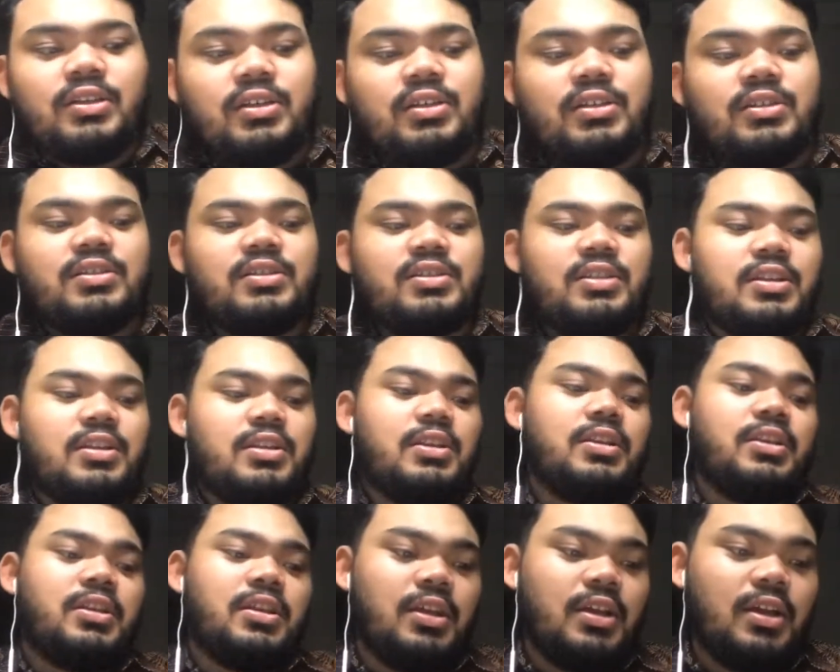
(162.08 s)
Stated
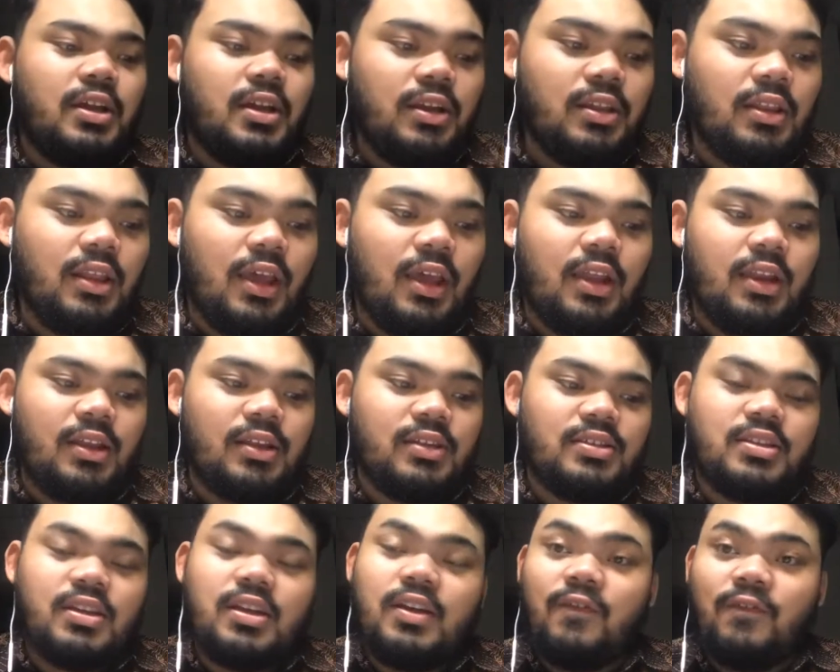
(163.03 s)
here that
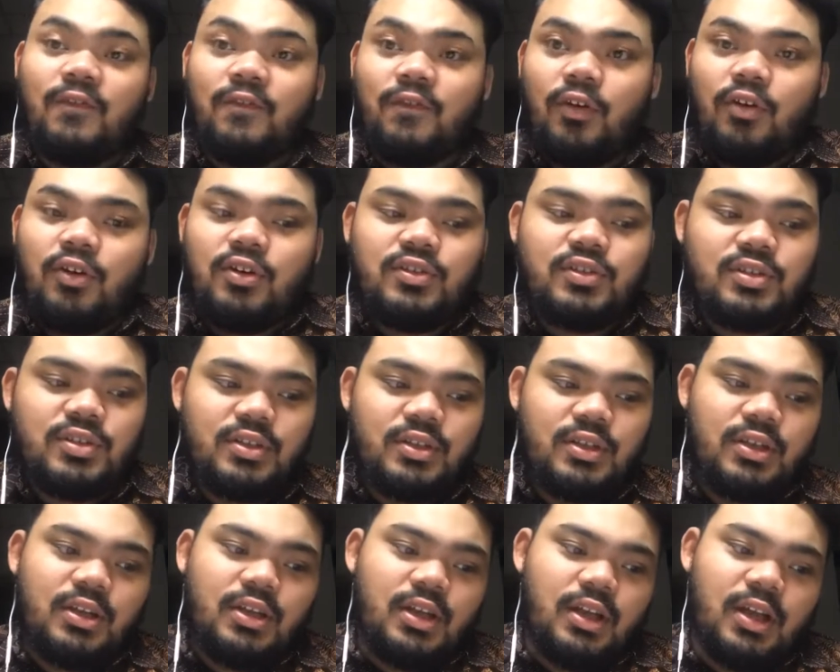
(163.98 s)
is a force
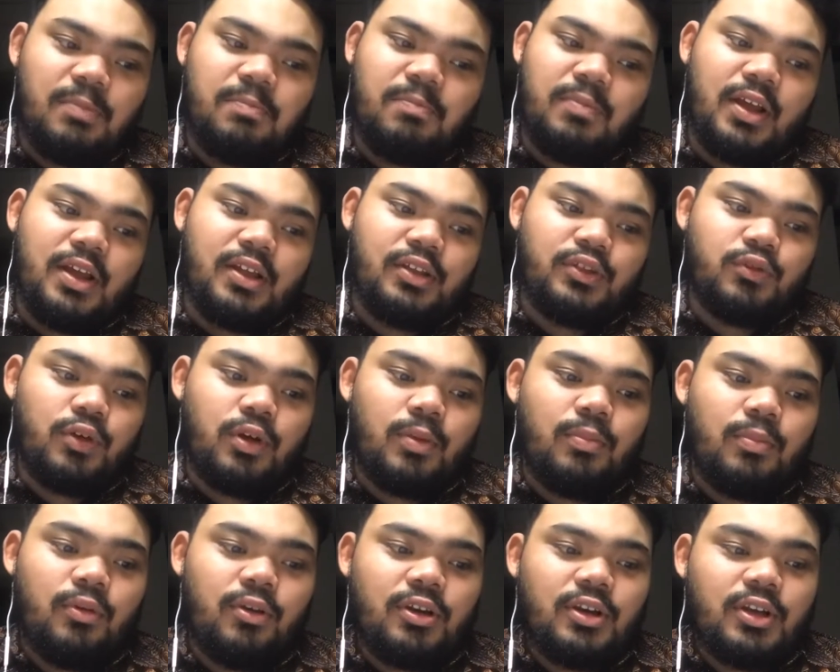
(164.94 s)
applied to a
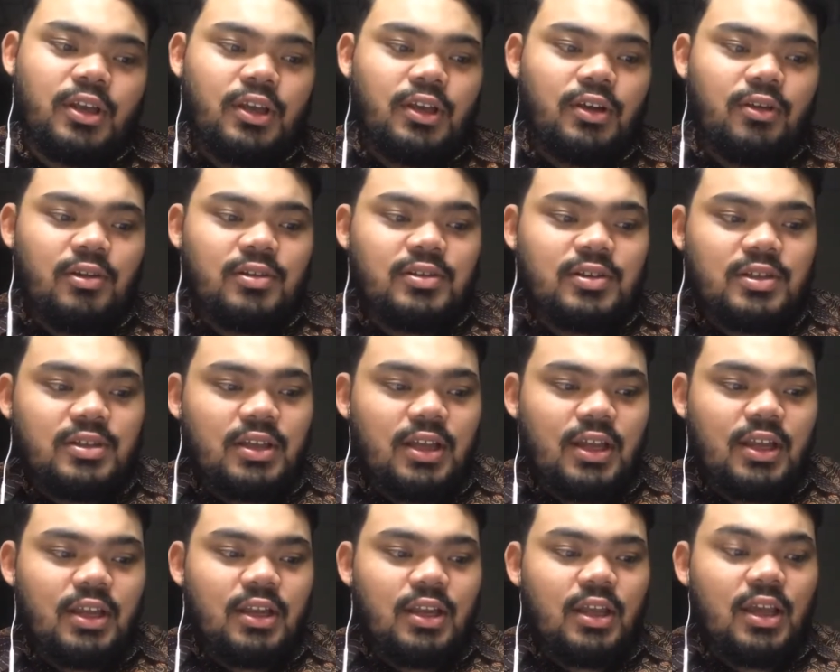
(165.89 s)
body causes
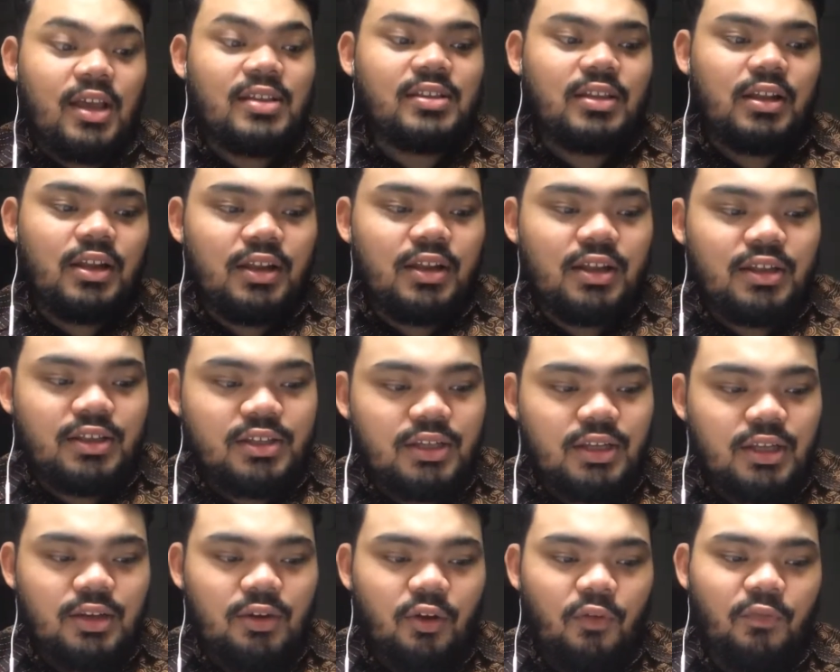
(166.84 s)
an
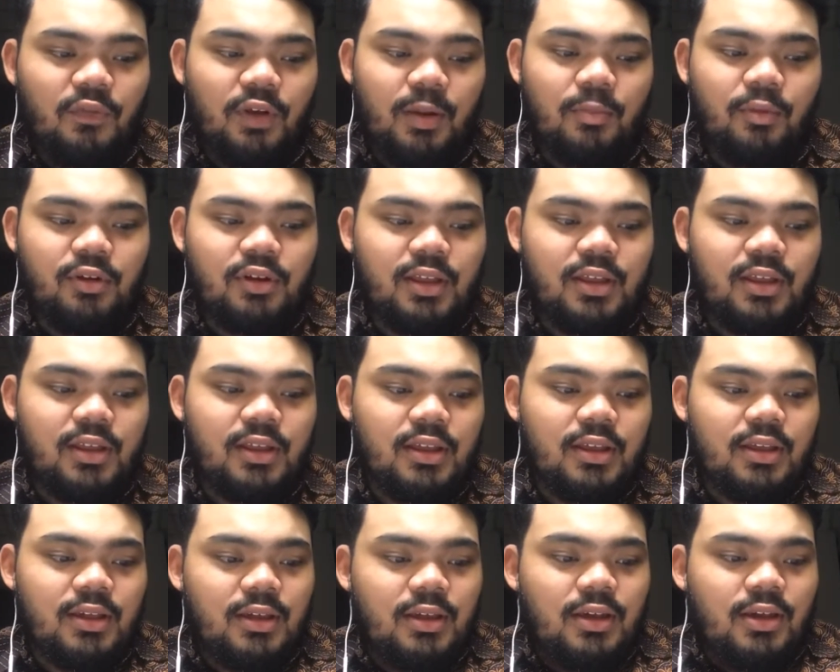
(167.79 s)
acceleration of that body
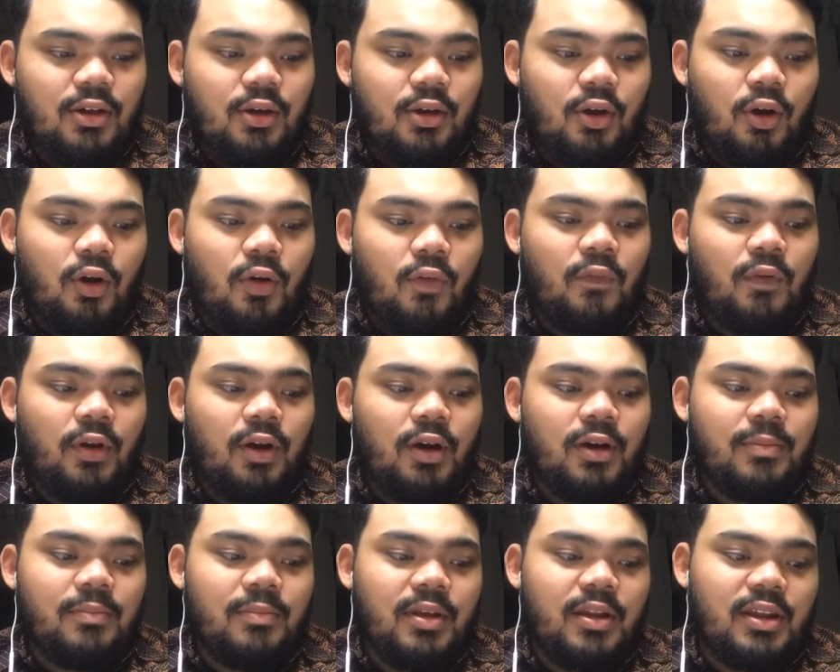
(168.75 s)
of
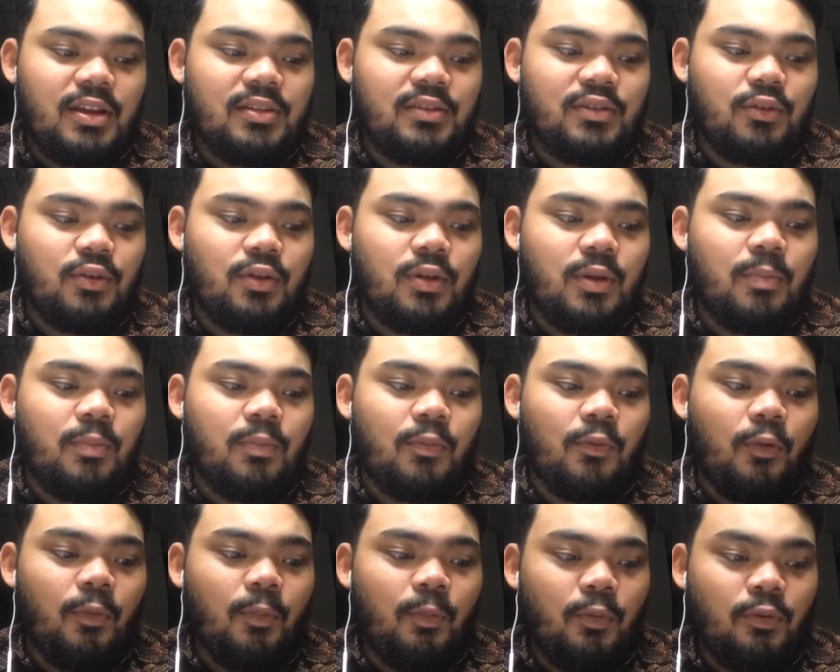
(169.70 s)
a magnitude
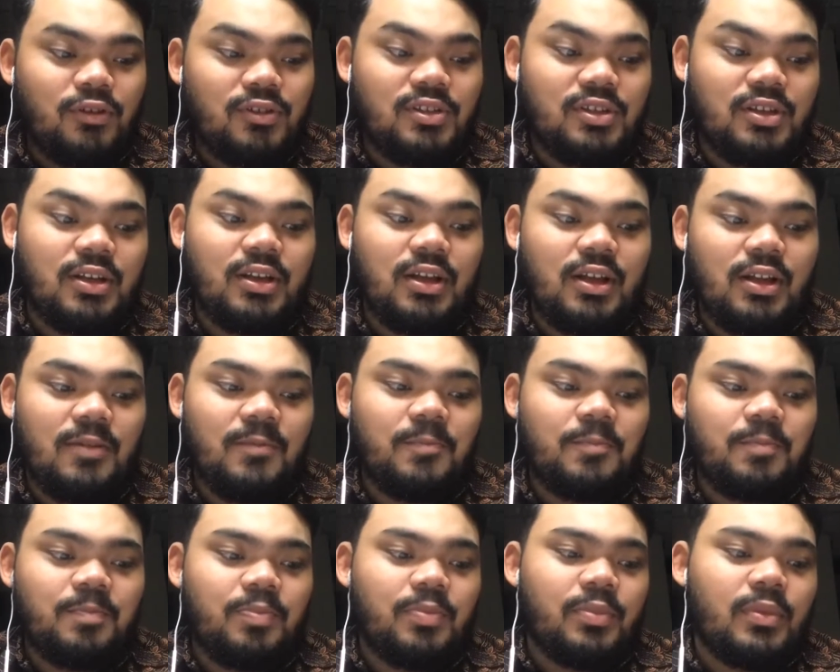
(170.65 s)
proportional
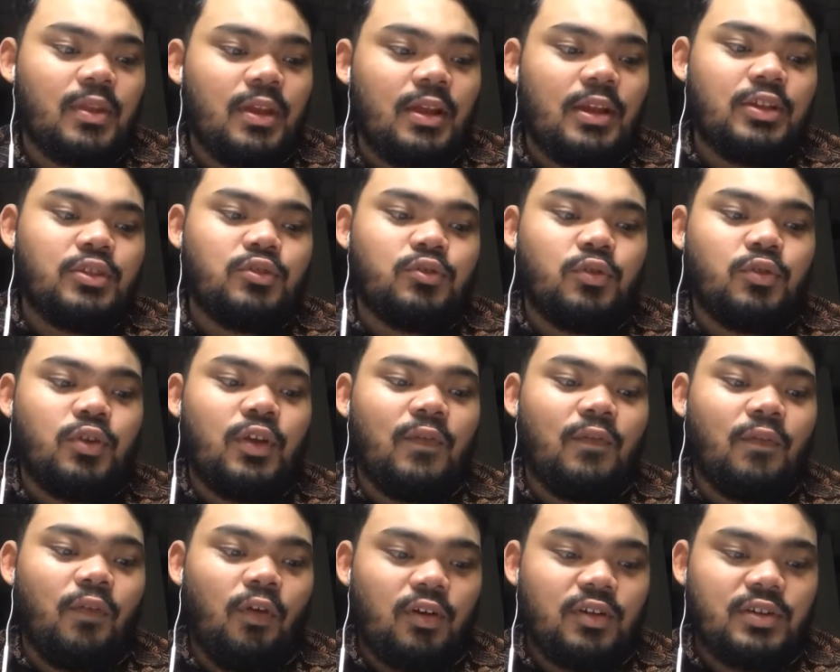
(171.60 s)
to the
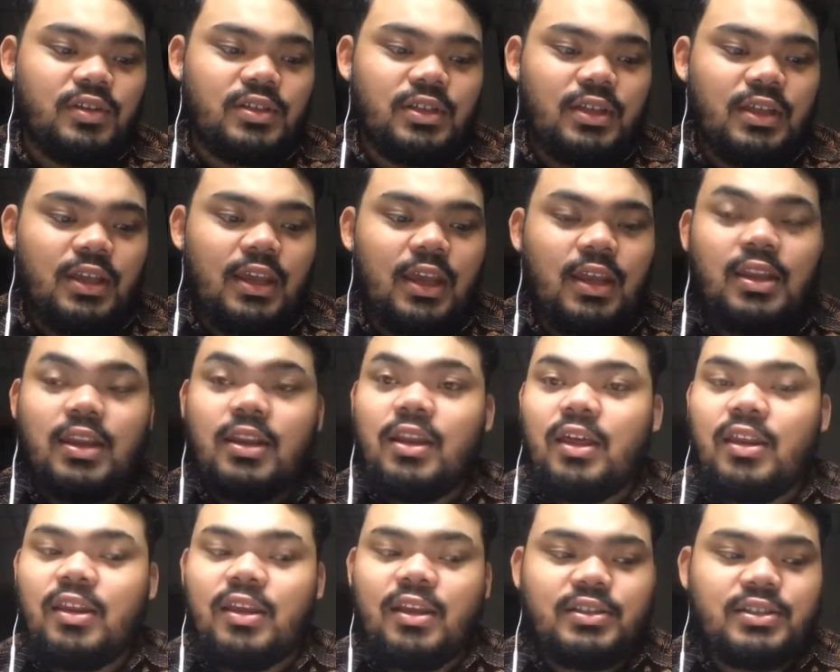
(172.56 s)
force in the
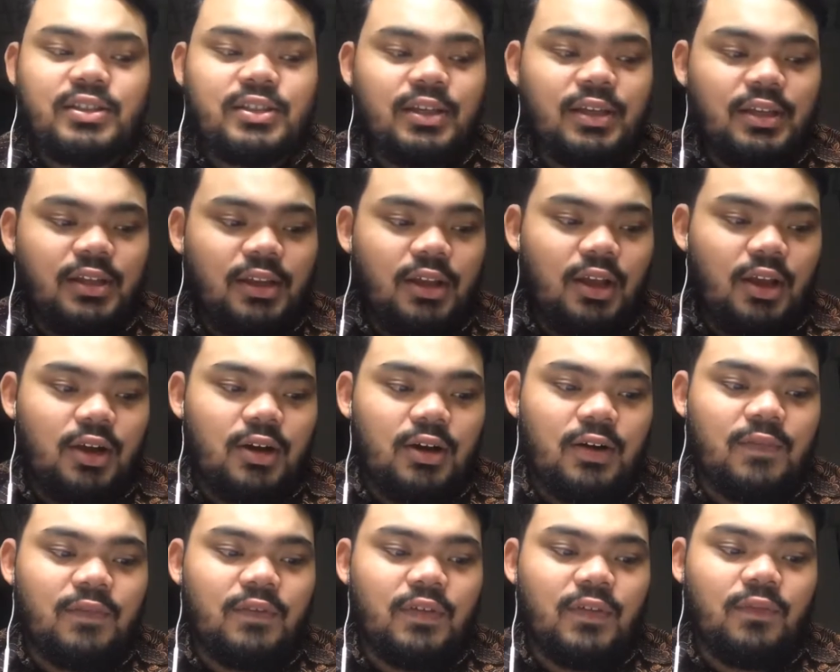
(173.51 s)
direction
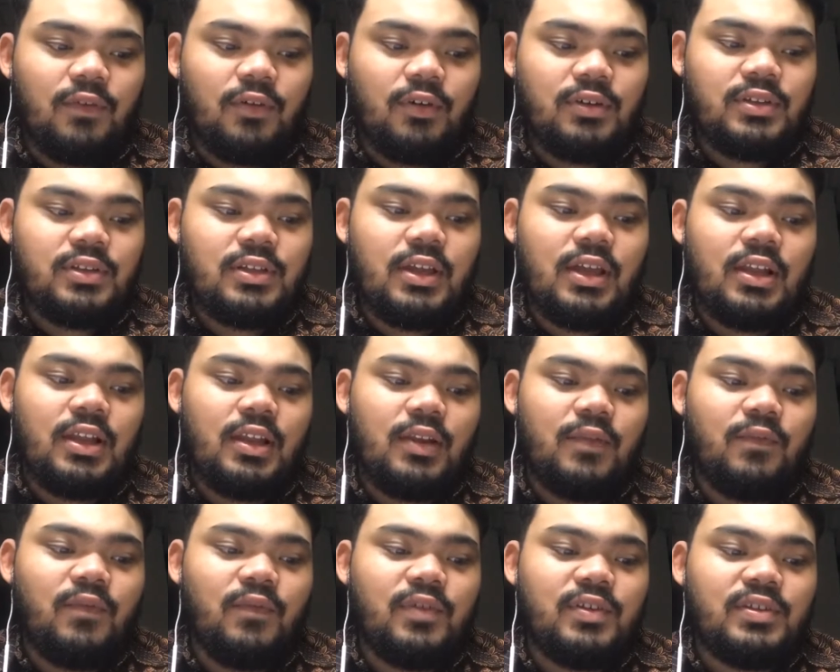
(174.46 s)
of the force and
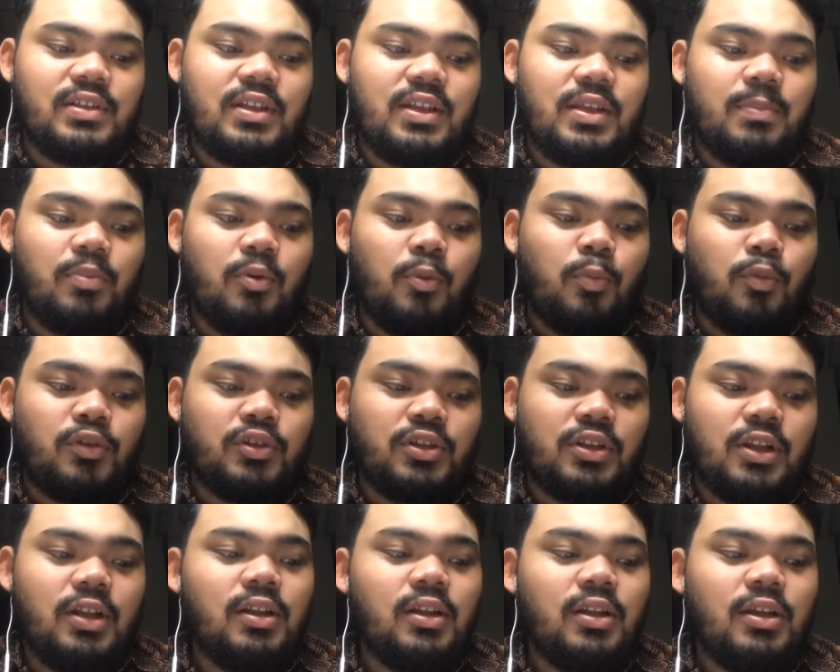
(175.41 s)
inversely
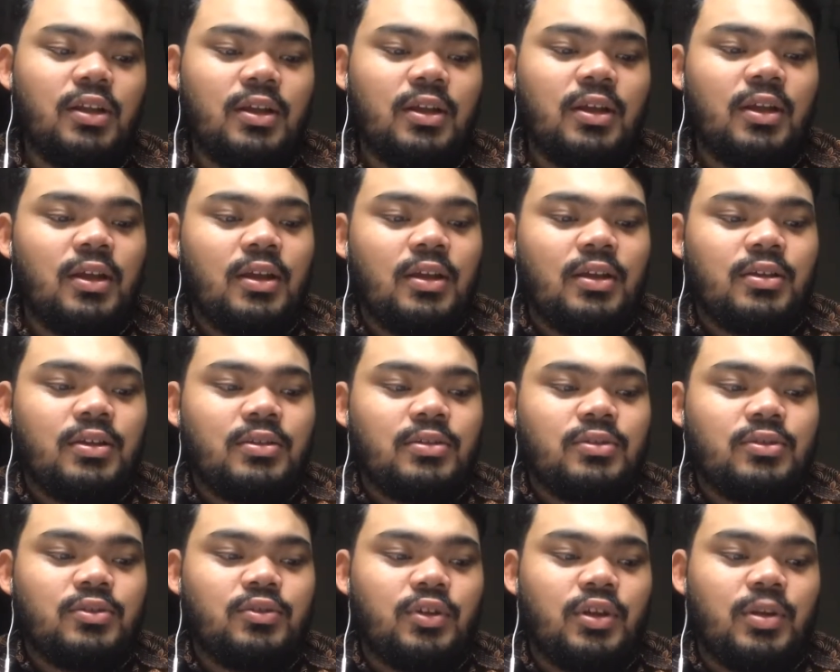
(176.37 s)
proportional
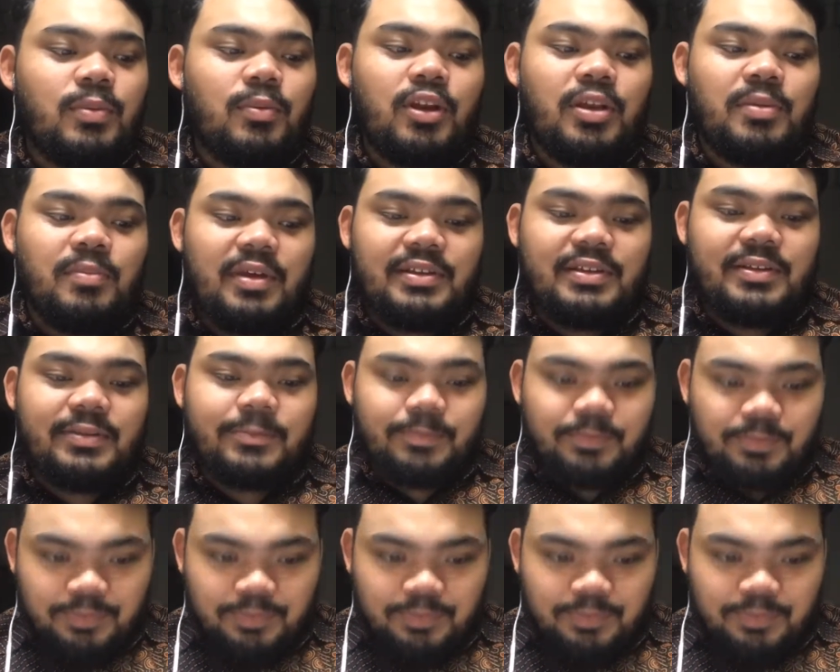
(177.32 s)
to the body mass.